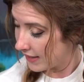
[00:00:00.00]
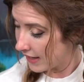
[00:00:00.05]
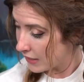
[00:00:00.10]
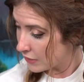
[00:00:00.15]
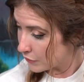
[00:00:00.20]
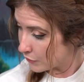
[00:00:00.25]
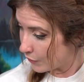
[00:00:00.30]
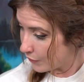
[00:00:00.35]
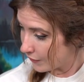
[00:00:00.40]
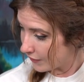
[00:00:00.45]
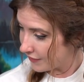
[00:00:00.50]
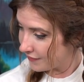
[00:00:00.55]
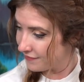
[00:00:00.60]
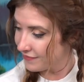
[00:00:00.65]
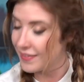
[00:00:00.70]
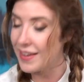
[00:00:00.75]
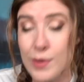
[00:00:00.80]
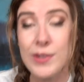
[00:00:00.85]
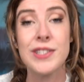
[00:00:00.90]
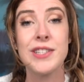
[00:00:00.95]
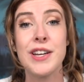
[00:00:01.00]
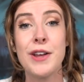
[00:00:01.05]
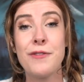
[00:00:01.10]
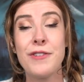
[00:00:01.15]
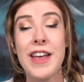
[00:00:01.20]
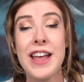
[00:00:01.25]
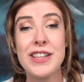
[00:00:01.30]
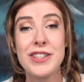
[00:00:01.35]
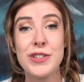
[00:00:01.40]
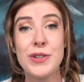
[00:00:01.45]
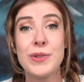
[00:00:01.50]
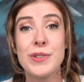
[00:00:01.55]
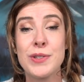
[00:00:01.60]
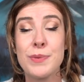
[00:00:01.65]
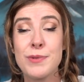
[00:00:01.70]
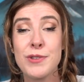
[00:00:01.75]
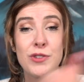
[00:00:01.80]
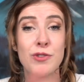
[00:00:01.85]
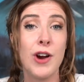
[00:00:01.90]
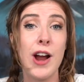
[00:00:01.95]
can't talk. Also, don't forget to
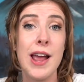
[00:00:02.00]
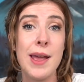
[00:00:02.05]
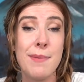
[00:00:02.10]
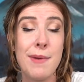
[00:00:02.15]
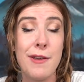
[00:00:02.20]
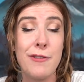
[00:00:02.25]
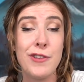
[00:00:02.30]
subscribe